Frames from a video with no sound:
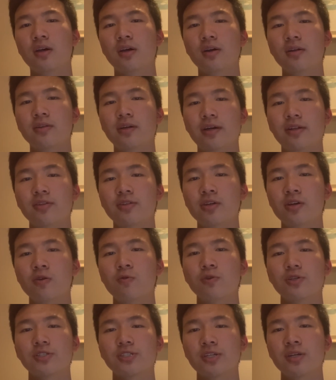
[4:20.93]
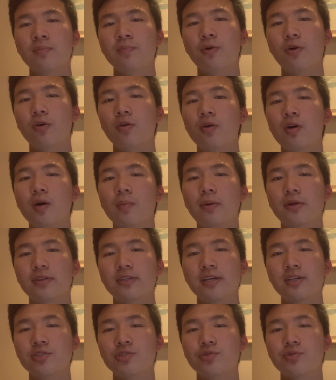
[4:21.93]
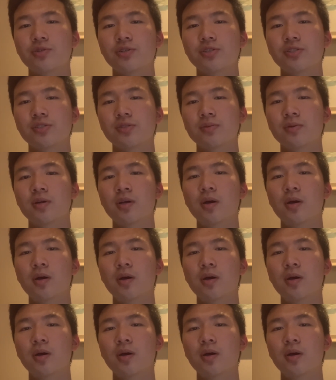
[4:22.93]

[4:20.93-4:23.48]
The idea was simple but dangerous.